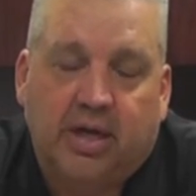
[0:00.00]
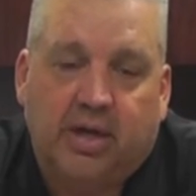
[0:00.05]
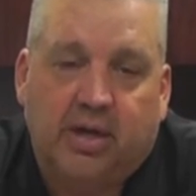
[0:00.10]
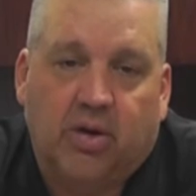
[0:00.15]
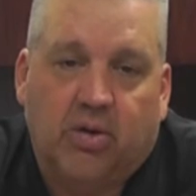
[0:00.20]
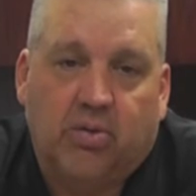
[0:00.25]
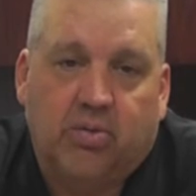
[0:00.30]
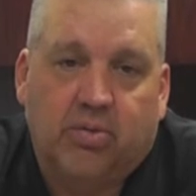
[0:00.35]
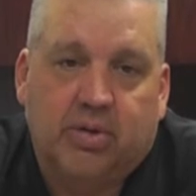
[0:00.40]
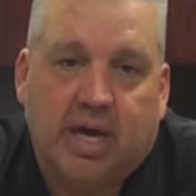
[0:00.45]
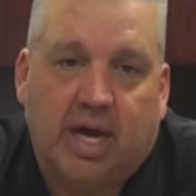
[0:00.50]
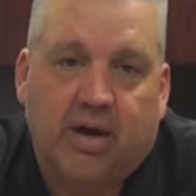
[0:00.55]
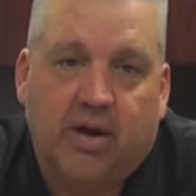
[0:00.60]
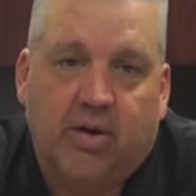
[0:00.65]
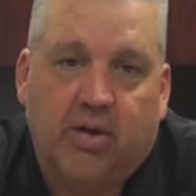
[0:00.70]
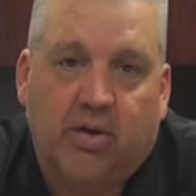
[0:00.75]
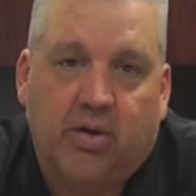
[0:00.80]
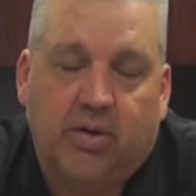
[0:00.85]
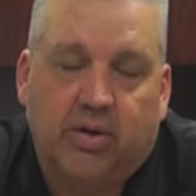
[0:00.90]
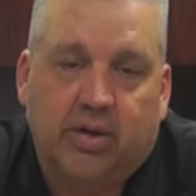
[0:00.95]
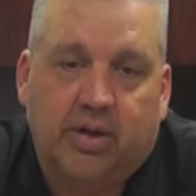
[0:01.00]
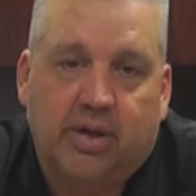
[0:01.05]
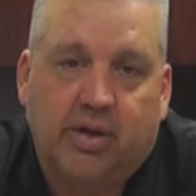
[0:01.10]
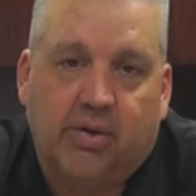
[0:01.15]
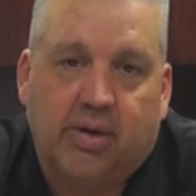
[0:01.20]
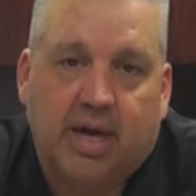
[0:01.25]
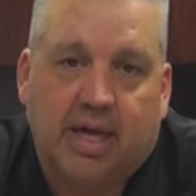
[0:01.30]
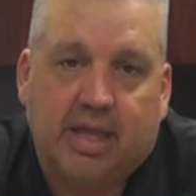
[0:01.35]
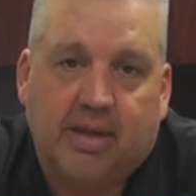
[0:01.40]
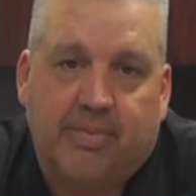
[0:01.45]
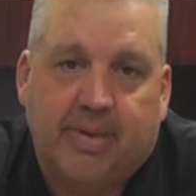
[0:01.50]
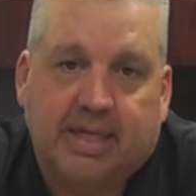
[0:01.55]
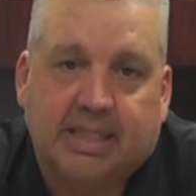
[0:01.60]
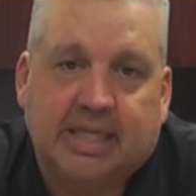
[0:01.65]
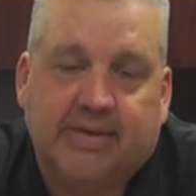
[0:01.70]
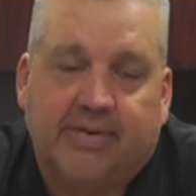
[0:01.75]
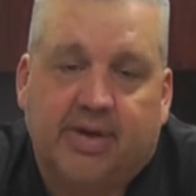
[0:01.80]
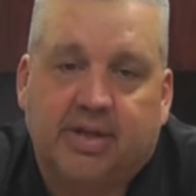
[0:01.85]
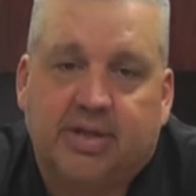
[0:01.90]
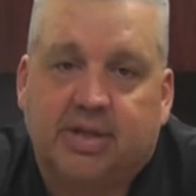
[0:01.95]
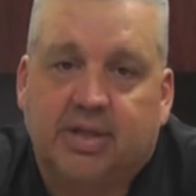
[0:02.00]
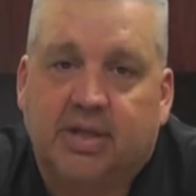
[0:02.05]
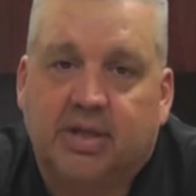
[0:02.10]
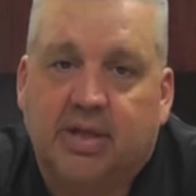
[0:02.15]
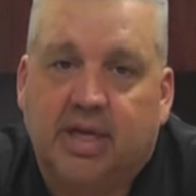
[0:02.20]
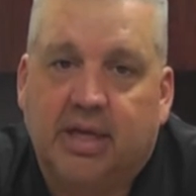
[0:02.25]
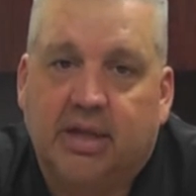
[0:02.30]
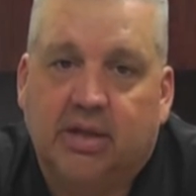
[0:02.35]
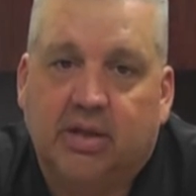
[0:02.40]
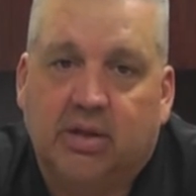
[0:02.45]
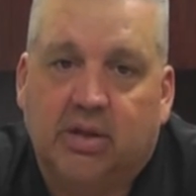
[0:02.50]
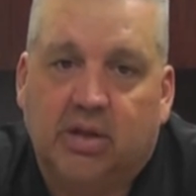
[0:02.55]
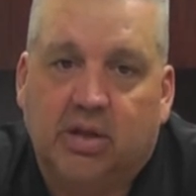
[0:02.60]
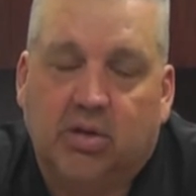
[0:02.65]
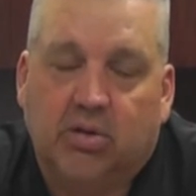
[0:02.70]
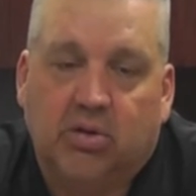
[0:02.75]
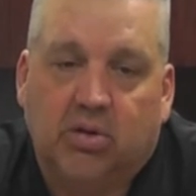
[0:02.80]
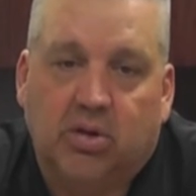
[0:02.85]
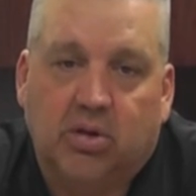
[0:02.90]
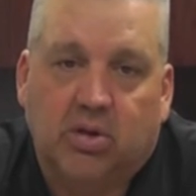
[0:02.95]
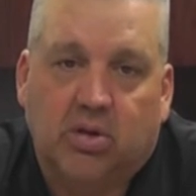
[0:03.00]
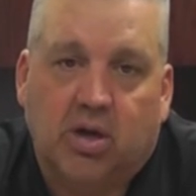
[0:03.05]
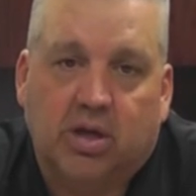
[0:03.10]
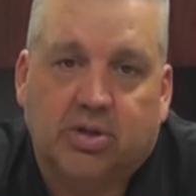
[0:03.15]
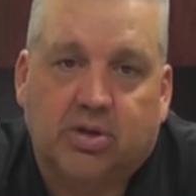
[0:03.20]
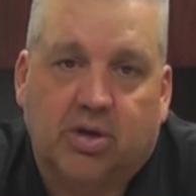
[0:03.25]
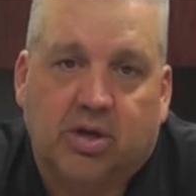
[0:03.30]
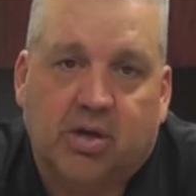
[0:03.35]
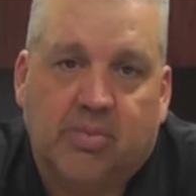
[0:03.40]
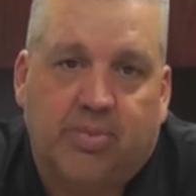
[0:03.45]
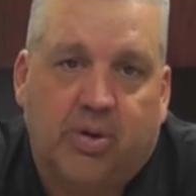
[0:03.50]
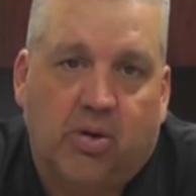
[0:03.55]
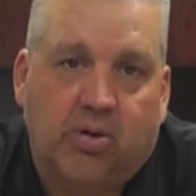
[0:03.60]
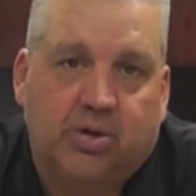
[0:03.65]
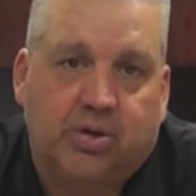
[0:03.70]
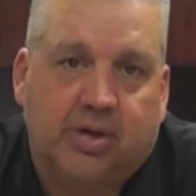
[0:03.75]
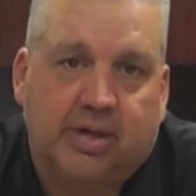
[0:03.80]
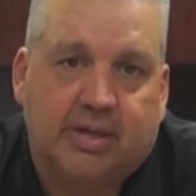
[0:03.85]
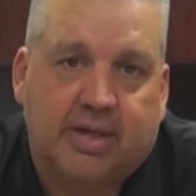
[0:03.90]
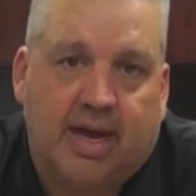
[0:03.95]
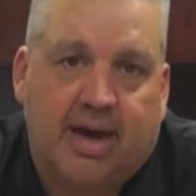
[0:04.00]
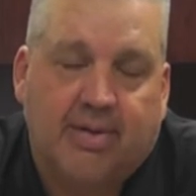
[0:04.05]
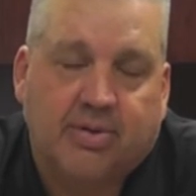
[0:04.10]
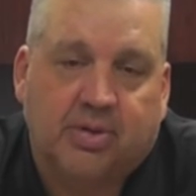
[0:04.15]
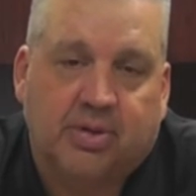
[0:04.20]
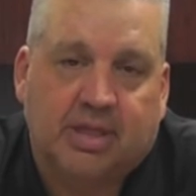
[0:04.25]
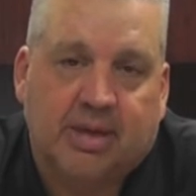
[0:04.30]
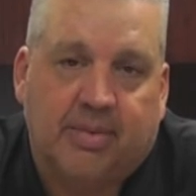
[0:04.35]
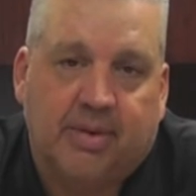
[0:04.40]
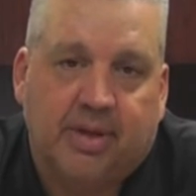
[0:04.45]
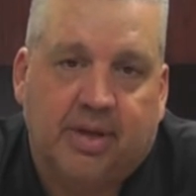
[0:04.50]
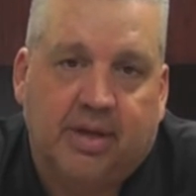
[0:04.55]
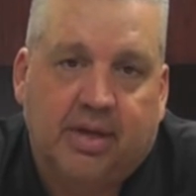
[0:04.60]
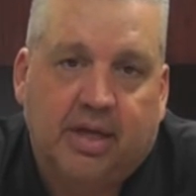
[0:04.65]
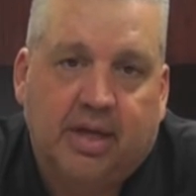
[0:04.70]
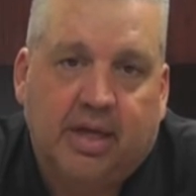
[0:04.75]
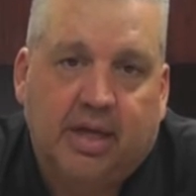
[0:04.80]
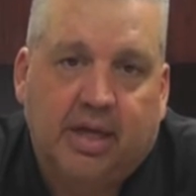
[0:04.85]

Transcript: kind of got the best of us, and lost our composure at times with some of